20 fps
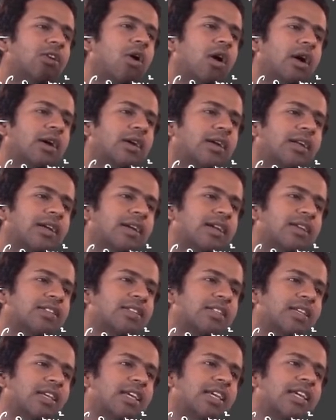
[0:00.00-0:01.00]
naught
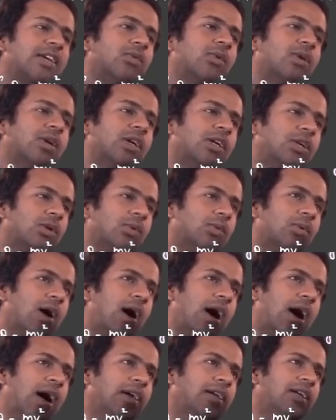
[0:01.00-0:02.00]
is equal to
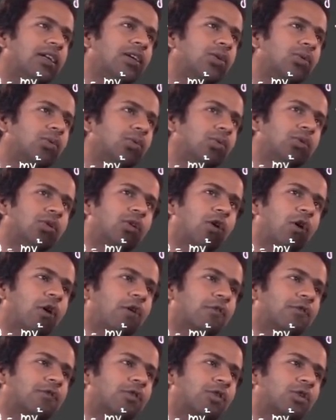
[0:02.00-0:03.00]
under root
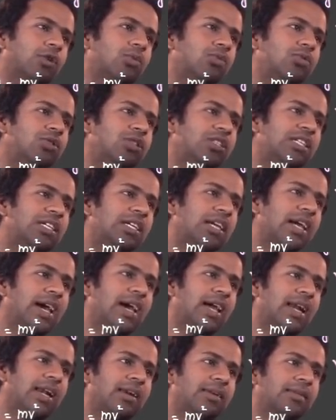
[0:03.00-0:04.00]
of
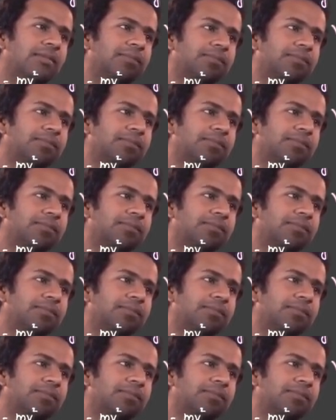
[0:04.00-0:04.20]
2gl.